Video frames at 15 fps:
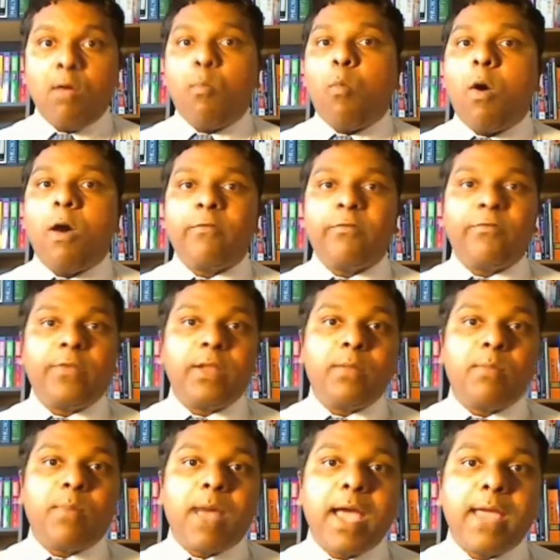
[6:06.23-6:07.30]

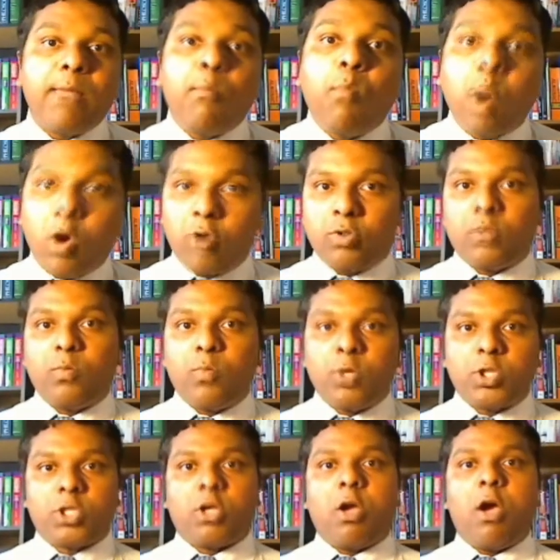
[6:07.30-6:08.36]
morphine by mouth
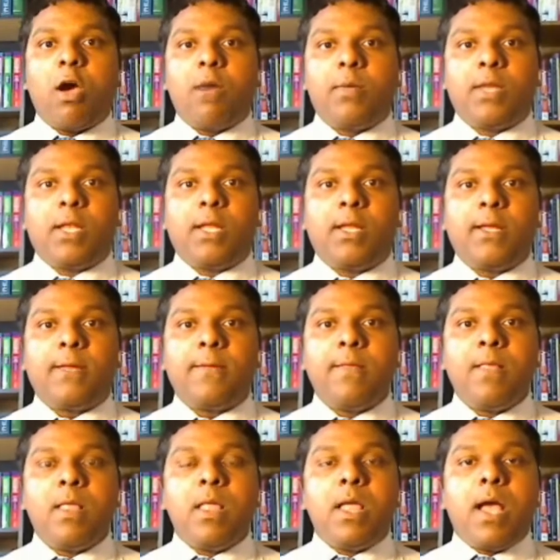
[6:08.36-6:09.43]
most commonly
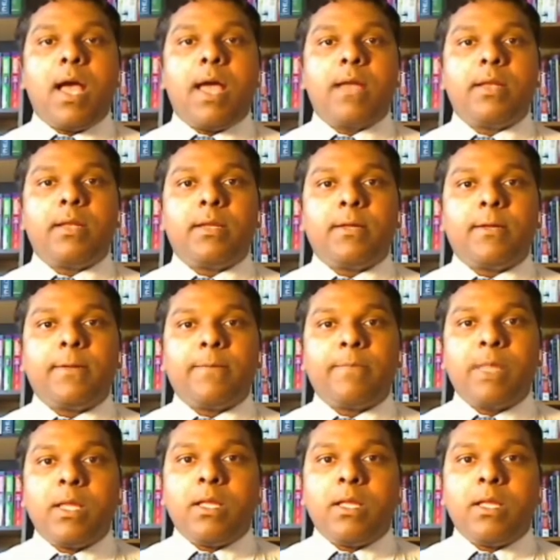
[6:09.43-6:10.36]
and uh,